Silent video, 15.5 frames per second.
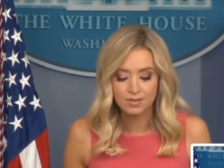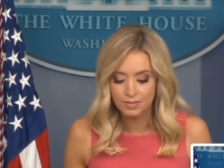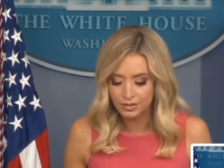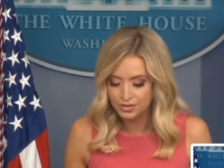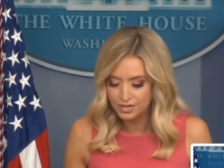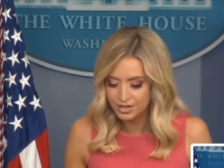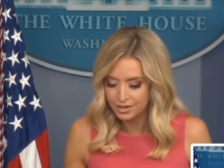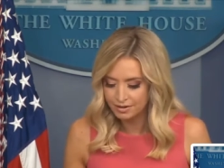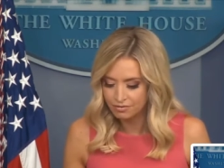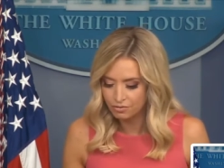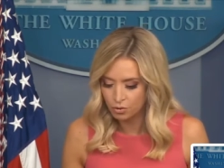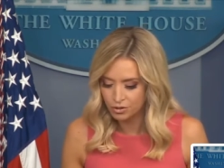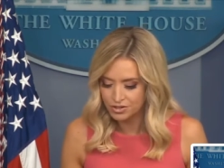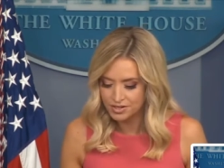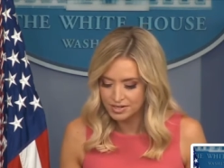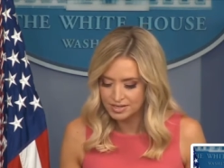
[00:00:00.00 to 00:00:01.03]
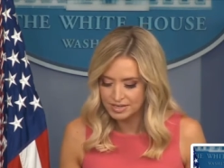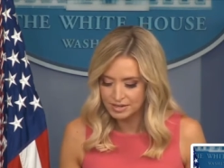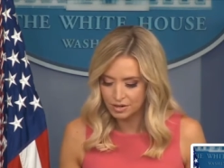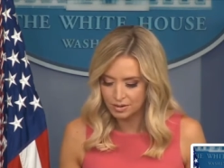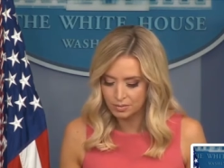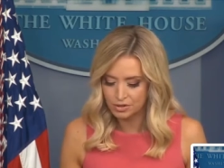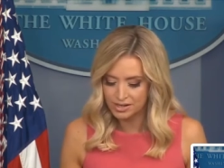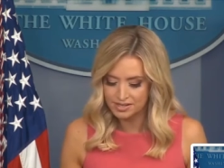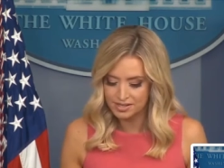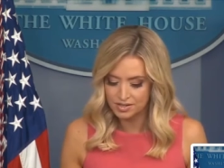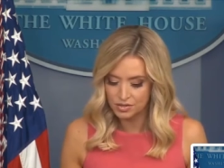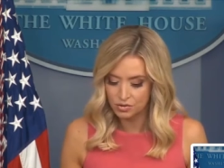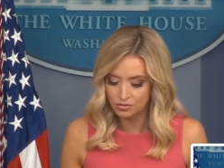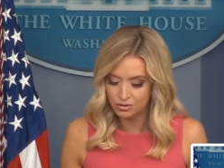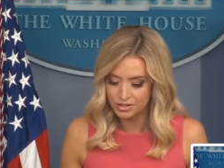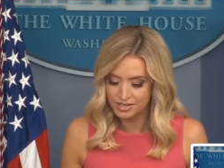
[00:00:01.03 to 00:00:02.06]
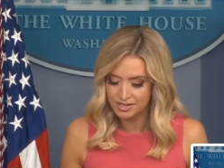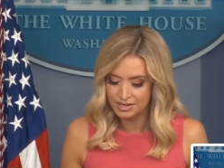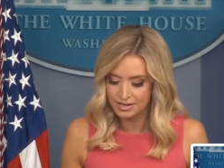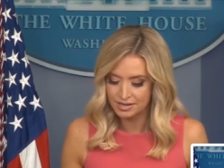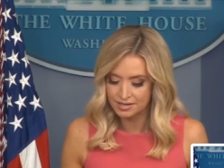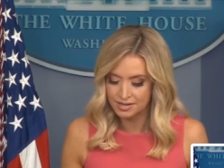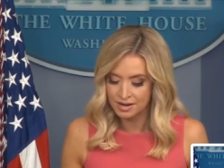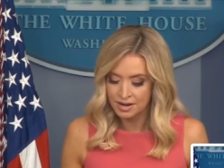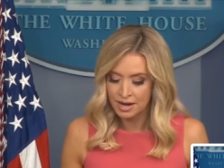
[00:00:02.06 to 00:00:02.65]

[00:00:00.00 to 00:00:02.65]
military forces and our presence overseas.